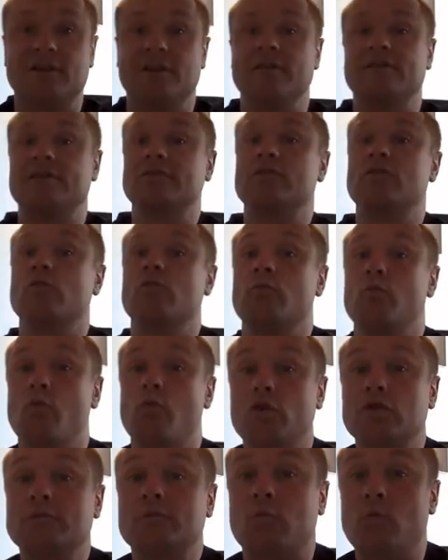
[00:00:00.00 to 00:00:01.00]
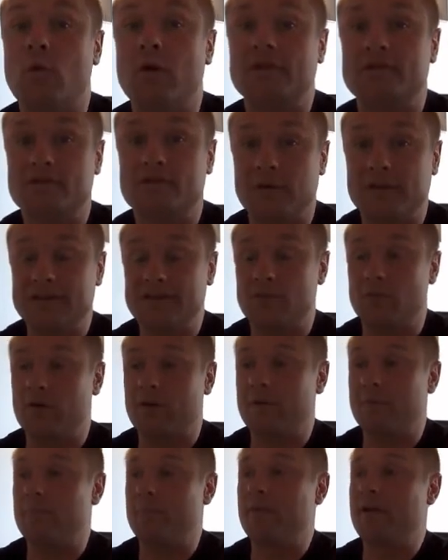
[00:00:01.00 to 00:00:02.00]
This is called WASP
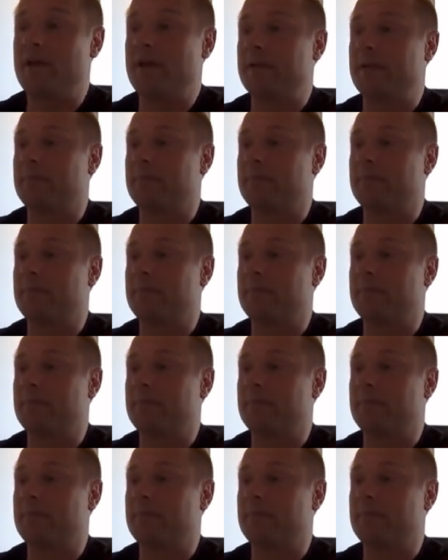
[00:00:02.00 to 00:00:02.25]
121b.